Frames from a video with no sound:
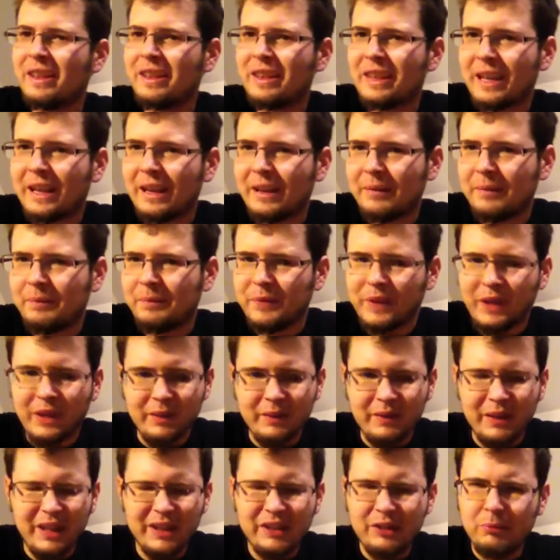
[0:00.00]
that I
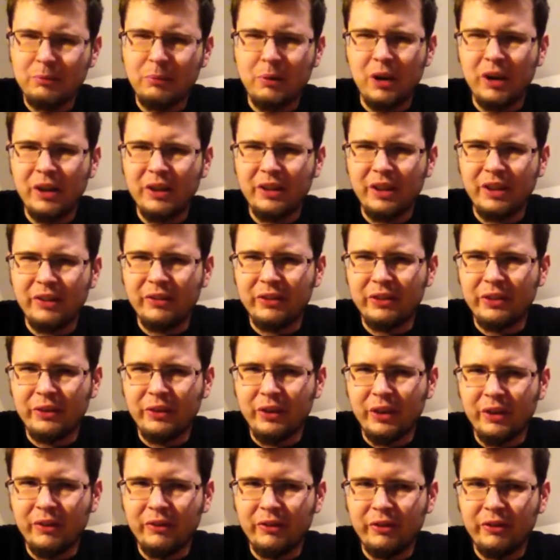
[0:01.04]
actually bought off a dude
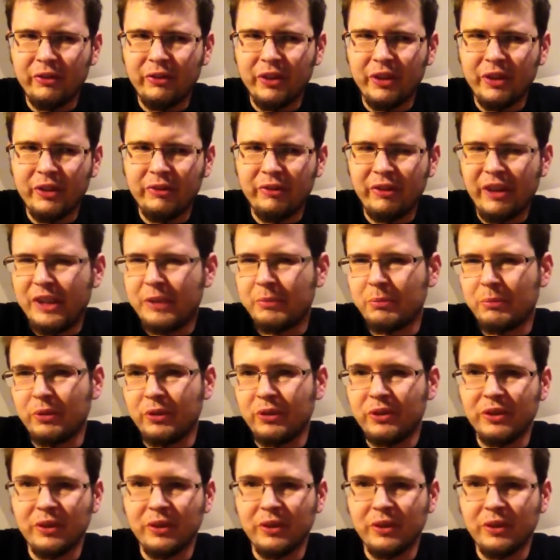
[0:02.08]
off of Facebook.